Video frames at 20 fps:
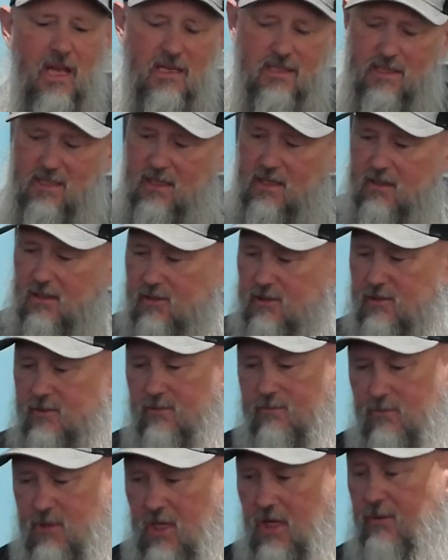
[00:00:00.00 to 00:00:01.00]
Day
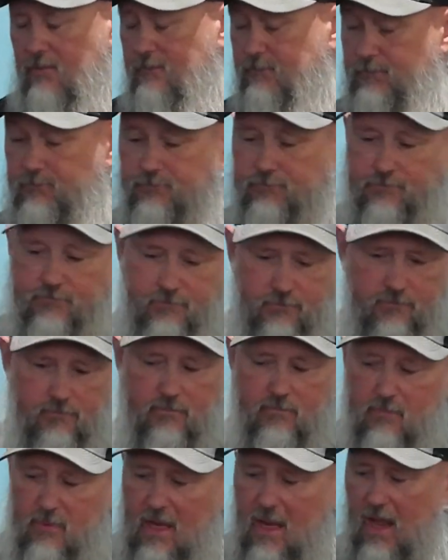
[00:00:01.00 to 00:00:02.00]
sales. So
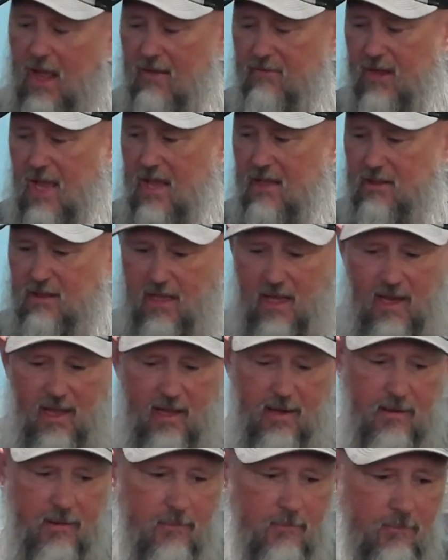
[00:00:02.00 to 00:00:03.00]
I've got
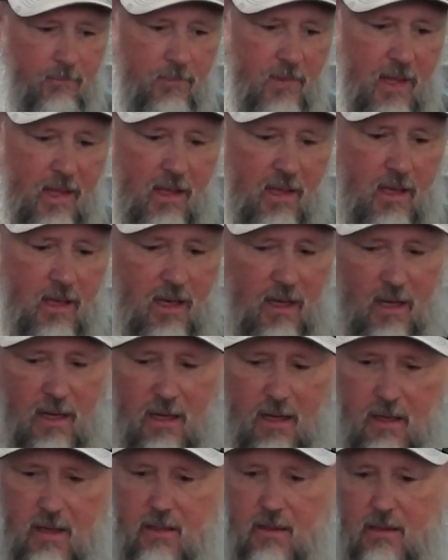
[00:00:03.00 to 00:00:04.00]
that.
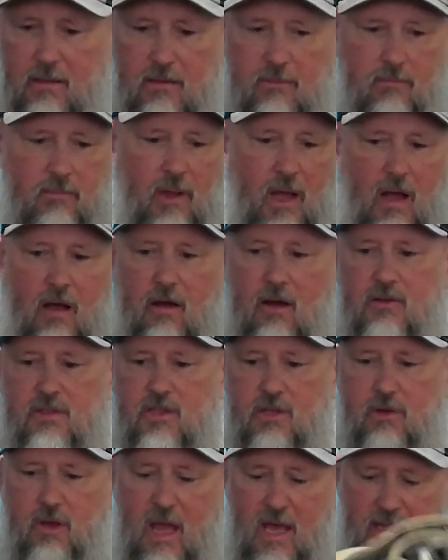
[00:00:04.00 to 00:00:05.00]
I
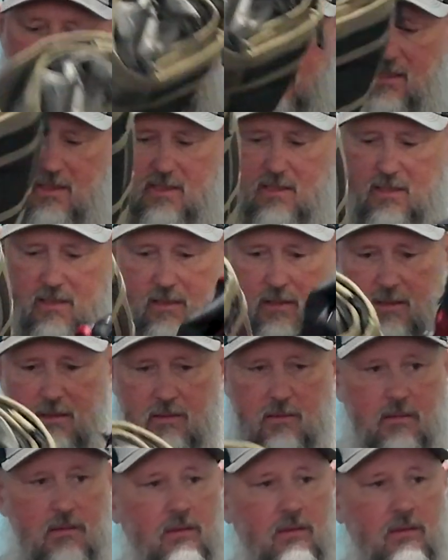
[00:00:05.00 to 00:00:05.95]
also got this